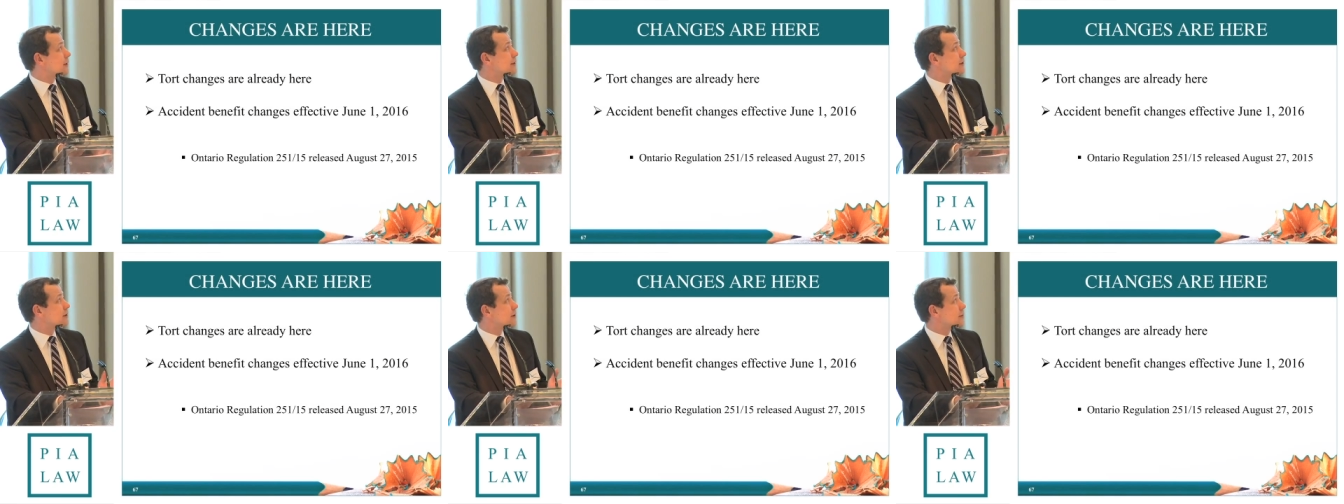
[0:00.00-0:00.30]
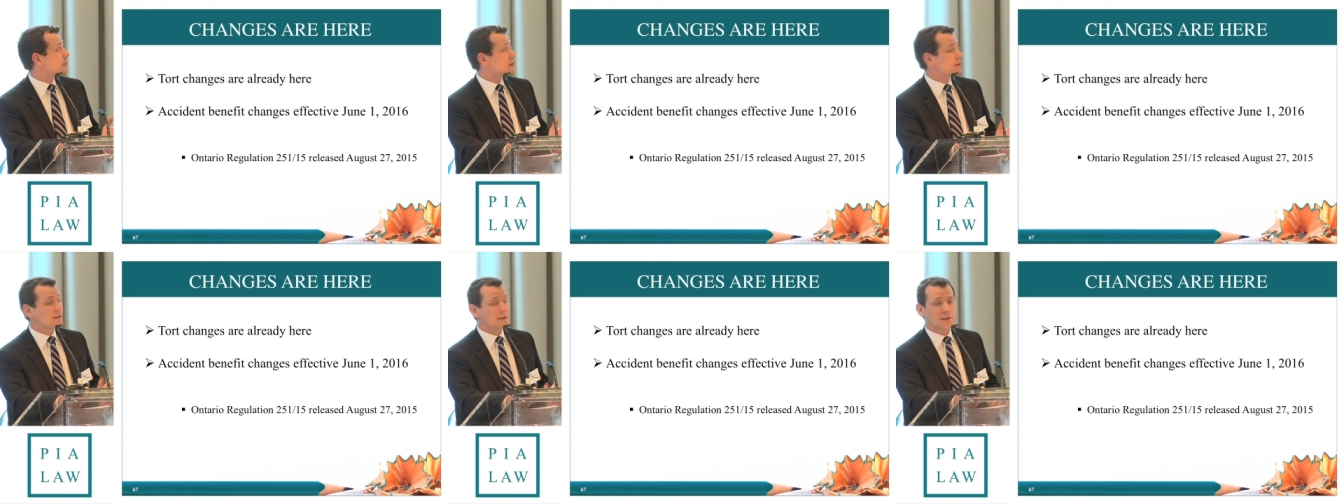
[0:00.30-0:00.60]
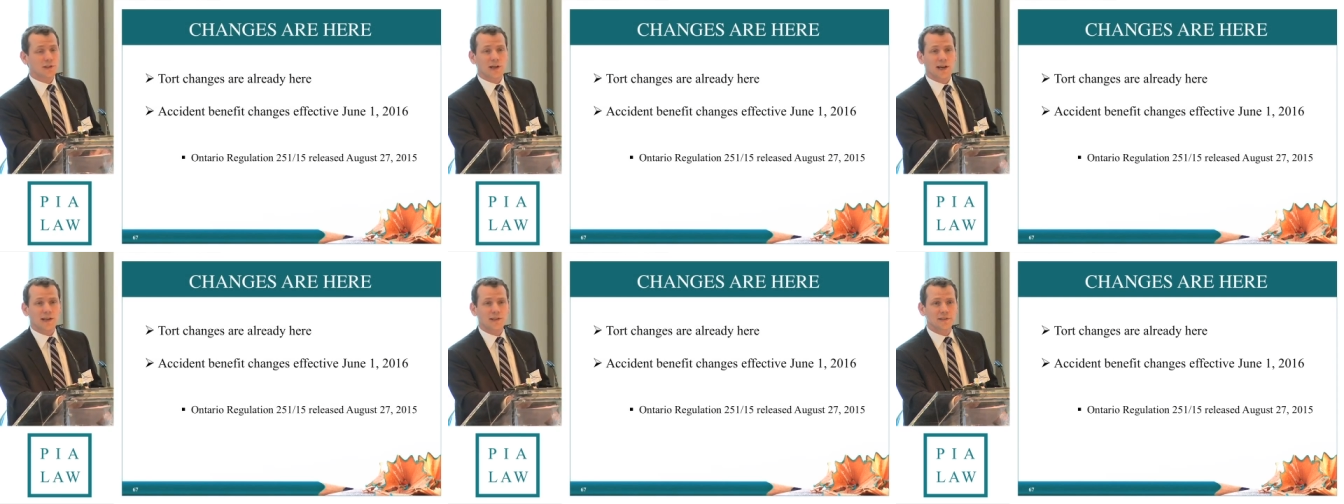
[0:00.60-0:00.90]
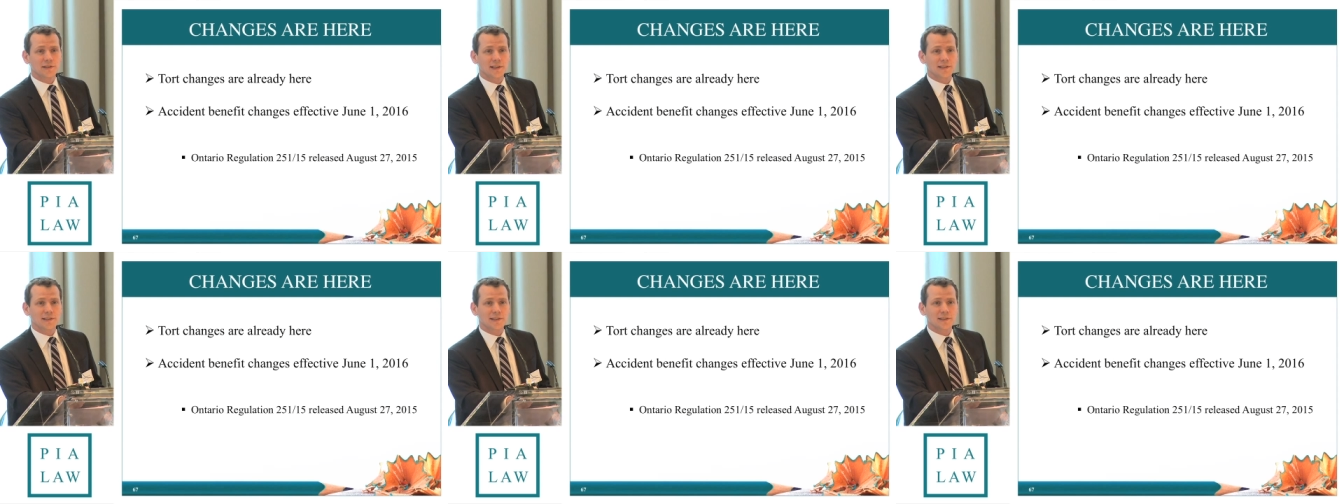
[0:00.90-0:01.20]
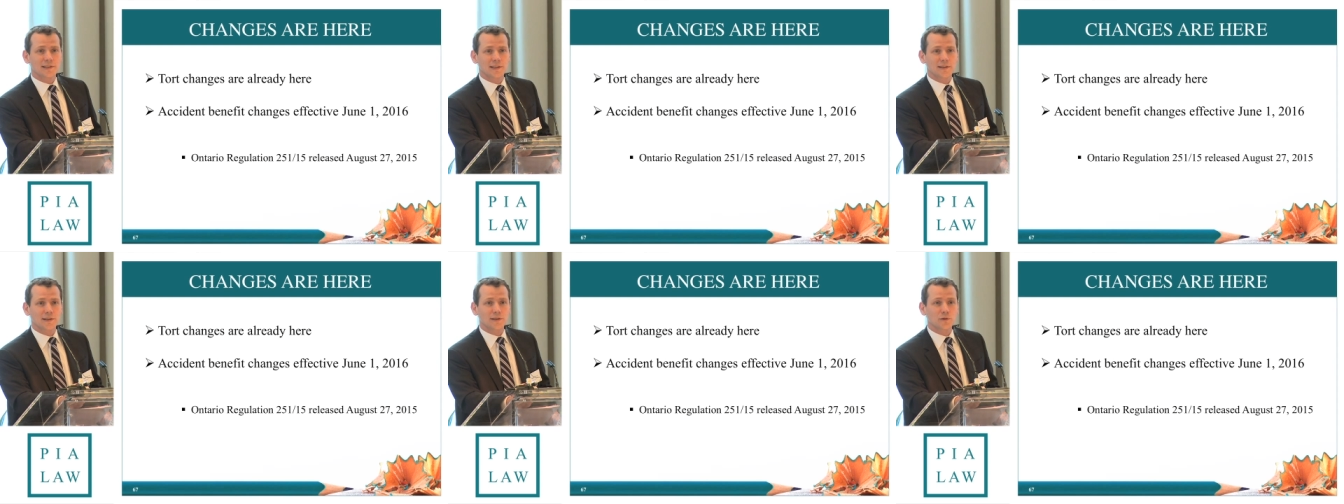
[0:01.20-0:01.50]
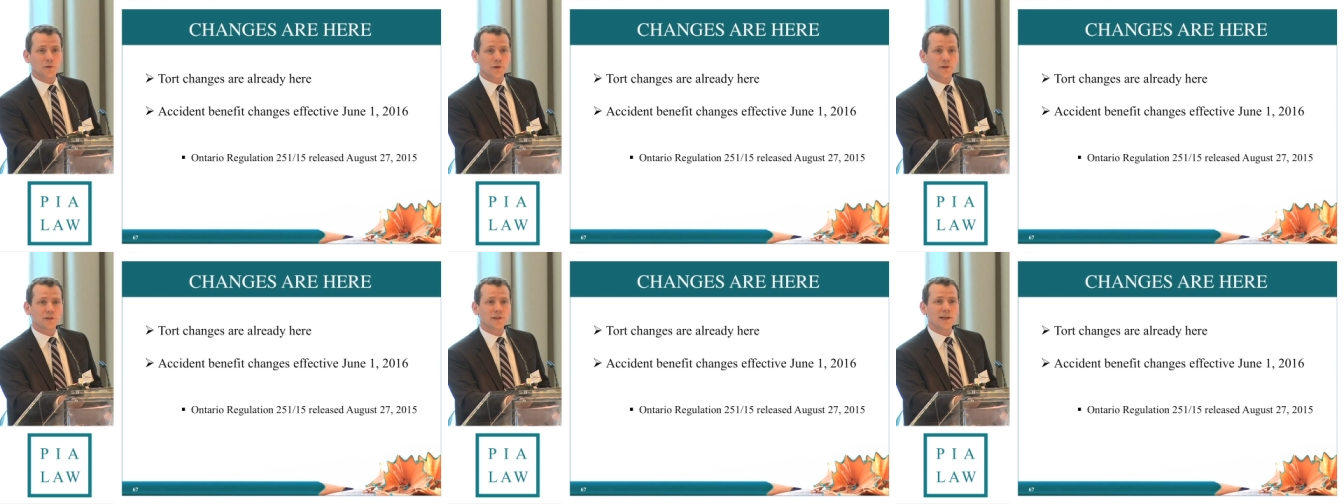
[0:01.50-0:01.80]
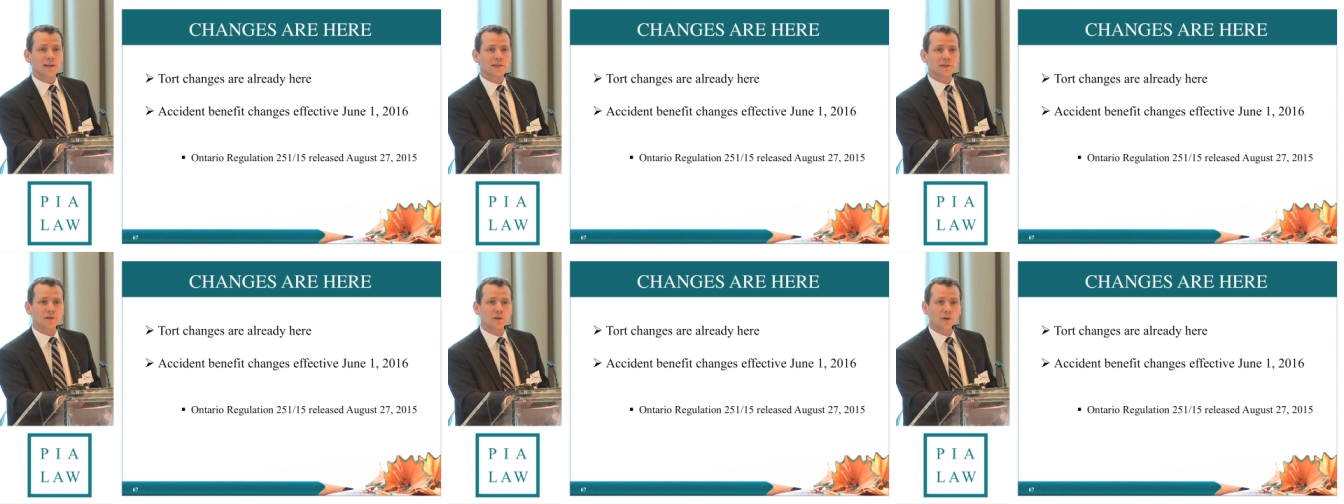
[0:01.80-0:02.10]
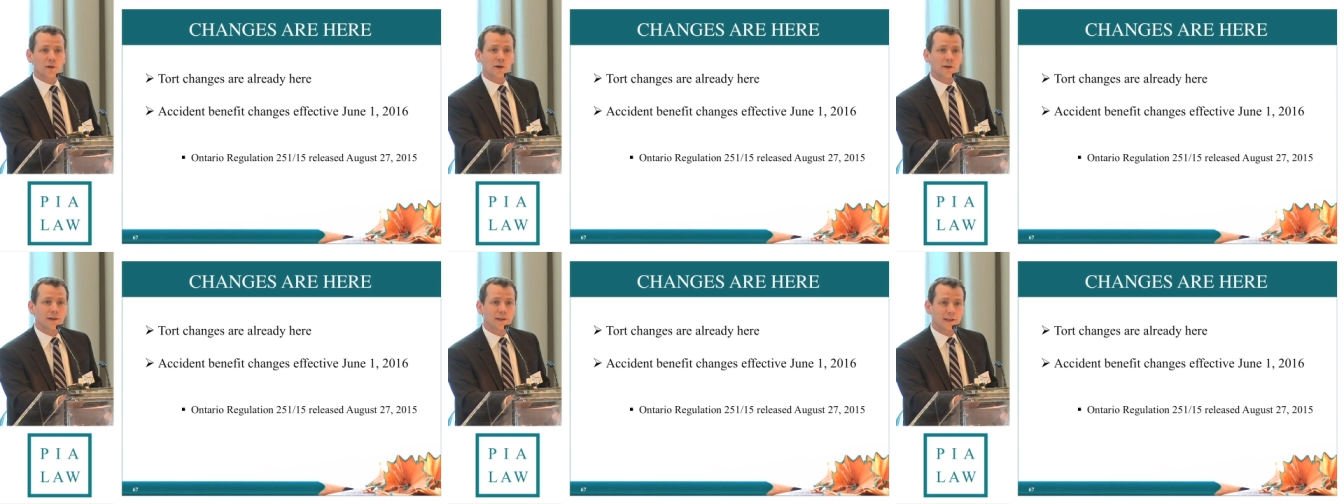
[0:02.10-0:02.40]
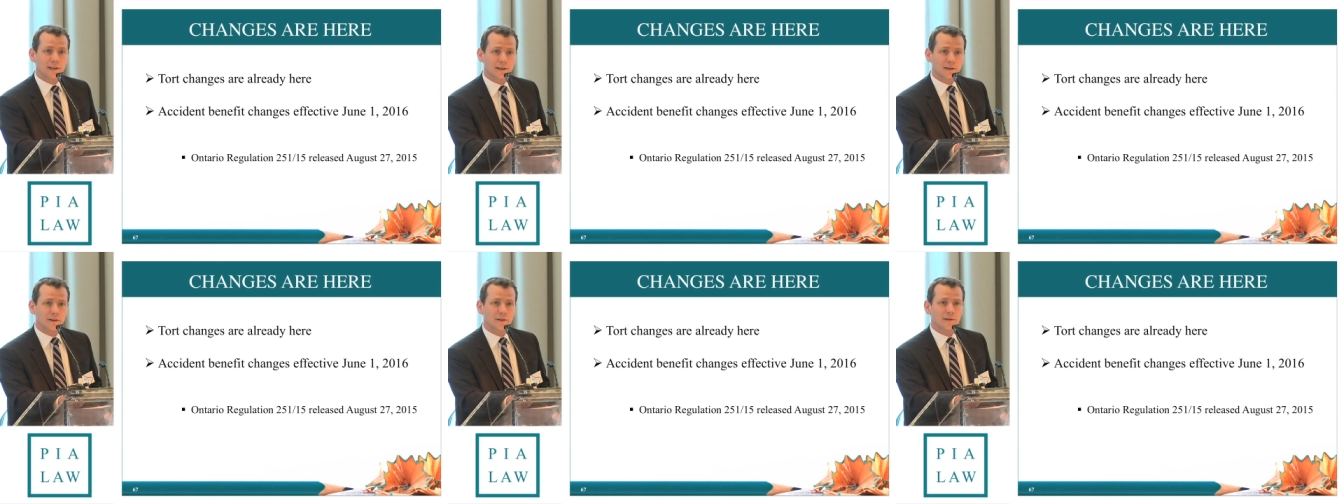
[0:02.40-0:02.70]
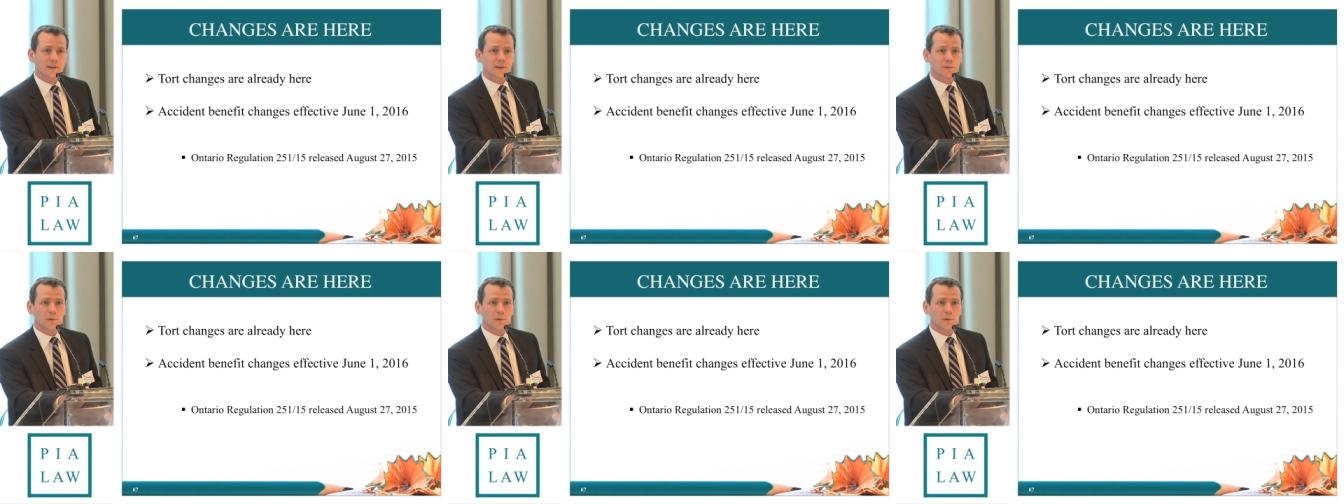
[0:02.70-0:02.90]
in terms of the changes, as I said, the tort changes are already here,